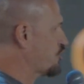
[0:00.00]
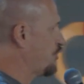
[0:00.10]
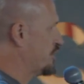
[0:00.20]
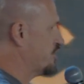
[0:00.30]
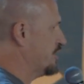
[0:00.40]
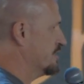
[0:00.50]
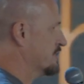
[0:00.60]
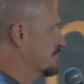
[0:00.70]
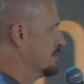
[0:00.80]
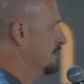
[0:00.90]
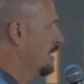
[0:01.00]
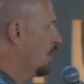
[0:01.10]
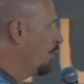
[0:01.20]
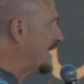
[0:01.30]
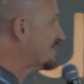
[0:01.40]
Christians,
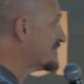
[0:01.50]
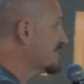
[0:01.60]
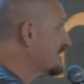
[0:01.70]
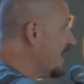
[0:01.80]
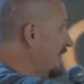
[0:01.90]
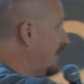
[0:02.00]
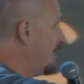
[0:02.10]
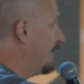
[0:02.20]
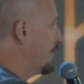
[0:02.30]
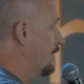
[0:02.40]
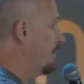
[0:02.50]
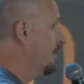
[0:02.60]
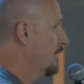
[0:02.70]
we sit here